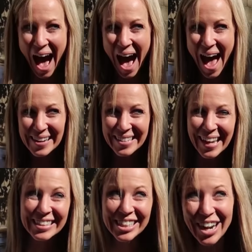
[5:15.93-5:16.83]

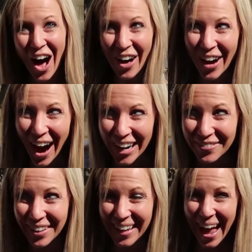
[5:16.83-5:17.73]
Attention all
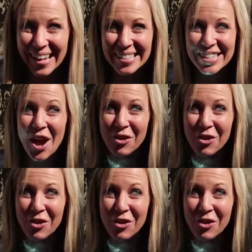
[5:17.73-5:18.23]
carnival guests.